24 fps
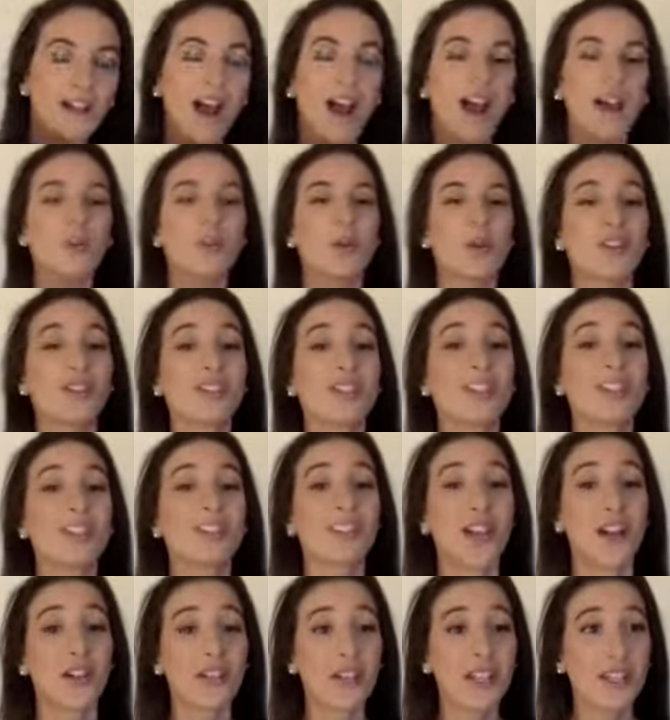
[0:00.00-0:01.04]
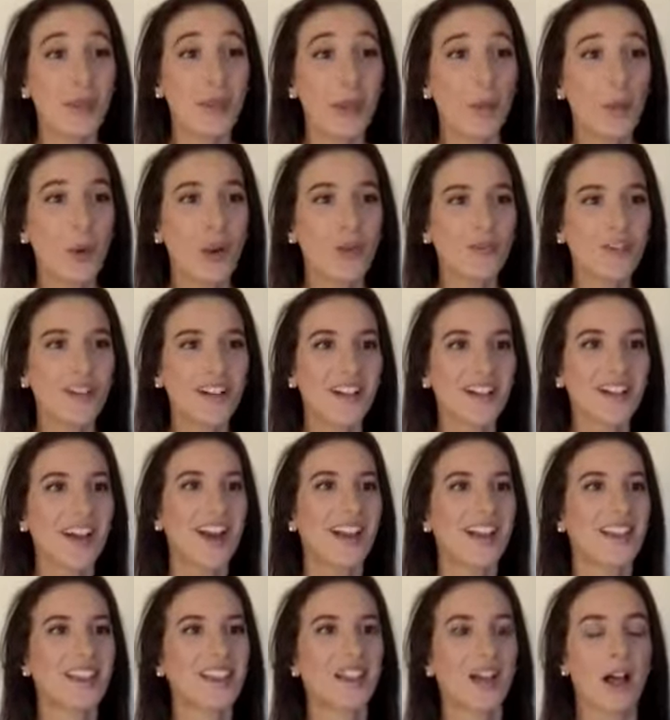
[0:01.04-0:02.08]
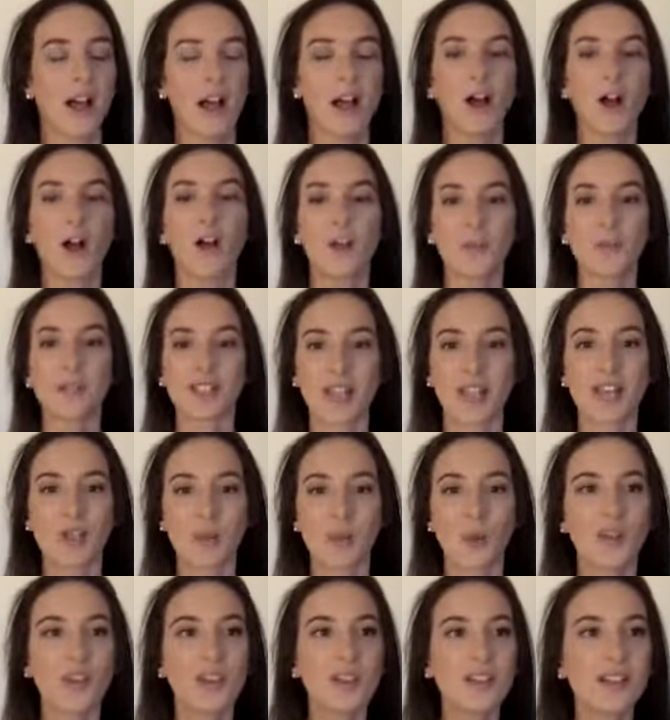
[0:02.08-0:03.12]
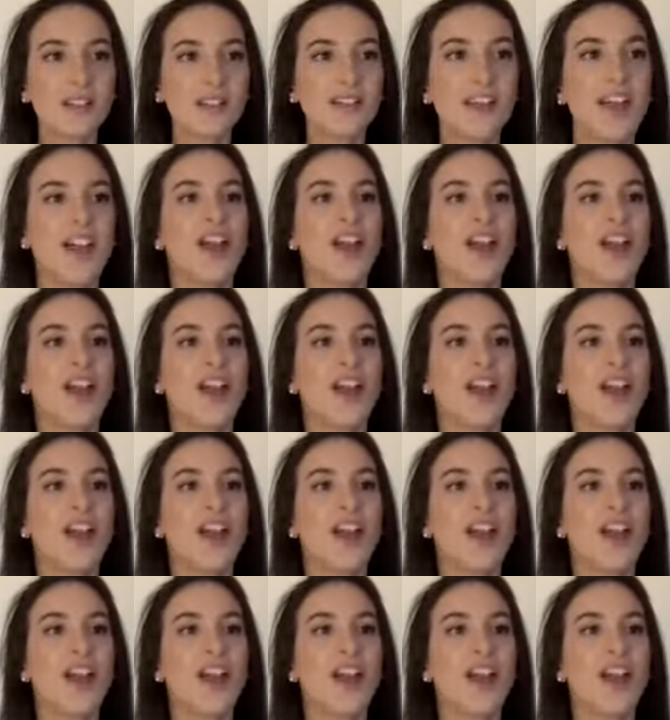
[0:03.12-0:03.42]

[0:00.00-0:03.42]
I personally love this. My boyfriend and I are obsessed with this.